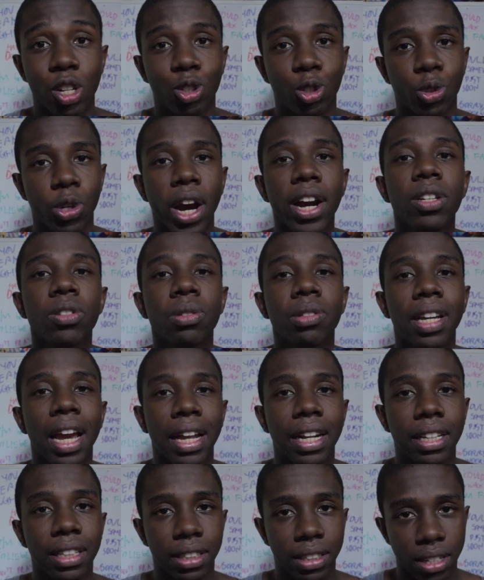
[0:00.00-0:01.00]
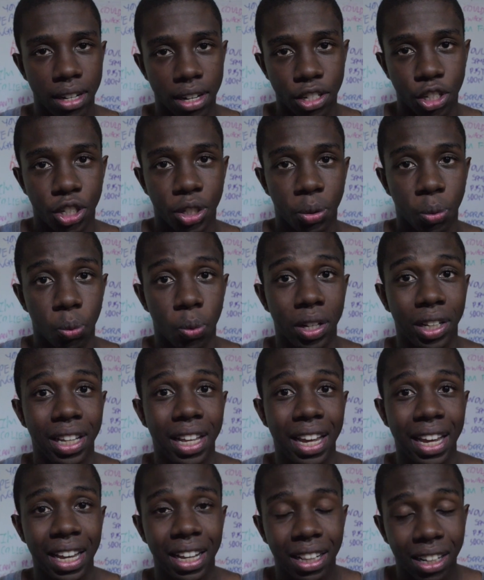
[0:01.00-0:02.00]
try to get in touch with
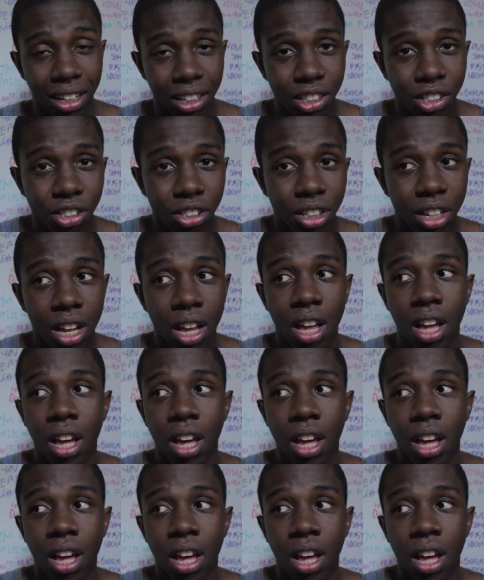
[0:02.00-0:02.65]
English